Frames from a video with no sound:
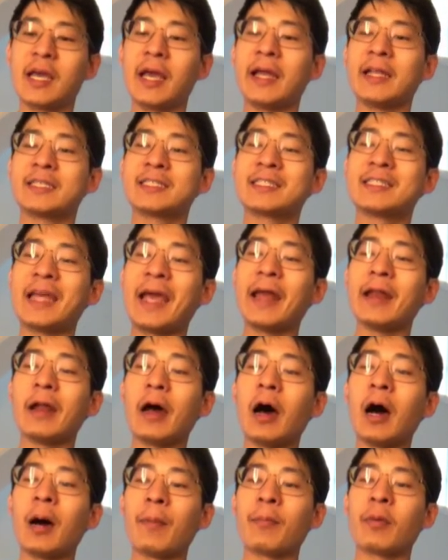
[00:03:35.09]
and stand
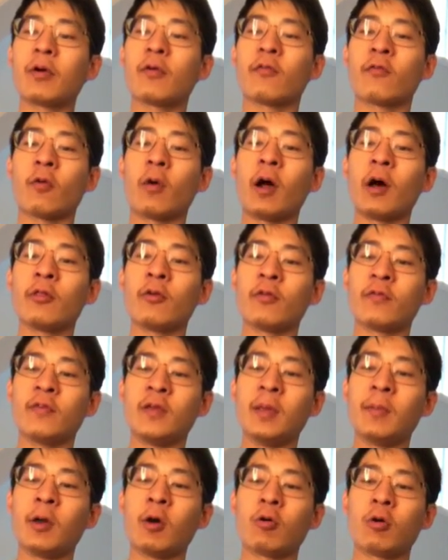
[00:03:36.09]
up for other
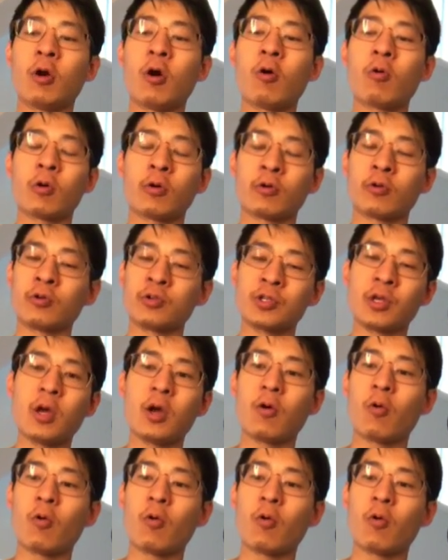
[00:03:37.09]
female coworkers